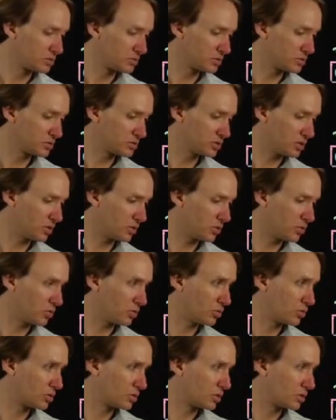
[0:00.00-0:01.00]

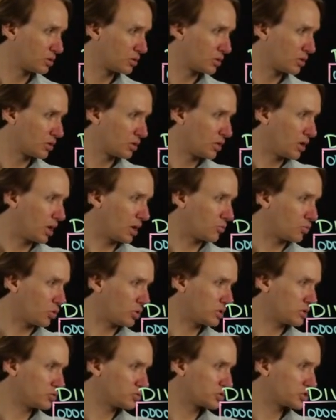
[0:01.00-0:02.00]
So I'm
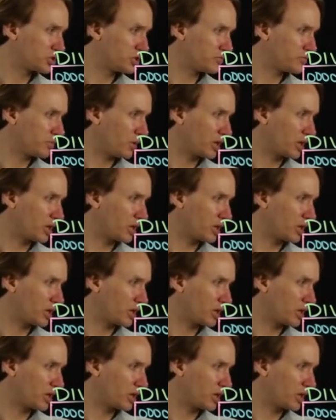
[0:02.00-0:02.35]
going to shift